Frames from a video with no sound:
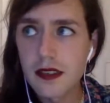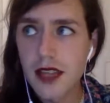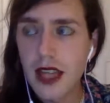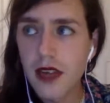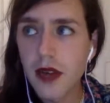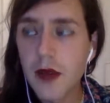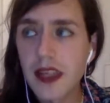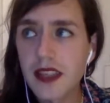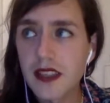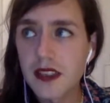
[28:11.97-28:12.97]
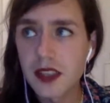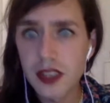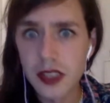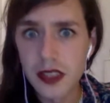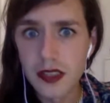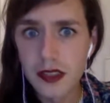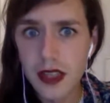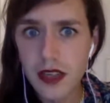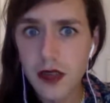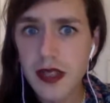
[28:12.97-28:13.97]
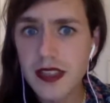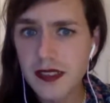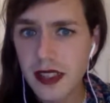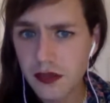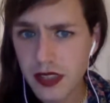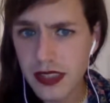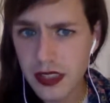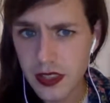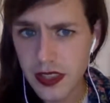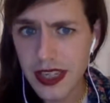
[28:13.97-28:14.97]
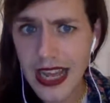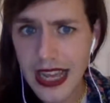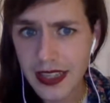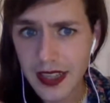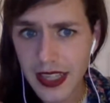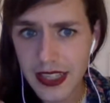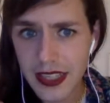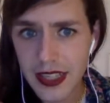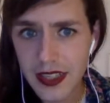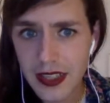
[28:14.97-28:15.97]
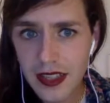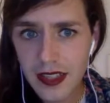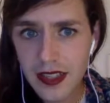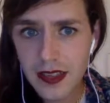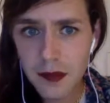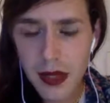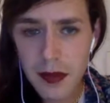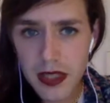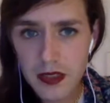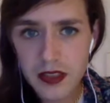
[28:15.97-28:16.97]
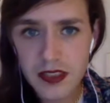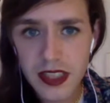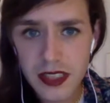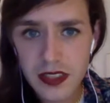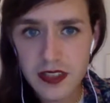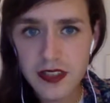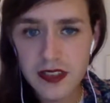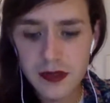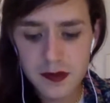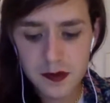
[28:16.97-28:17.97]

how do I make this good? How do I make this like really good and I like it by my own standards?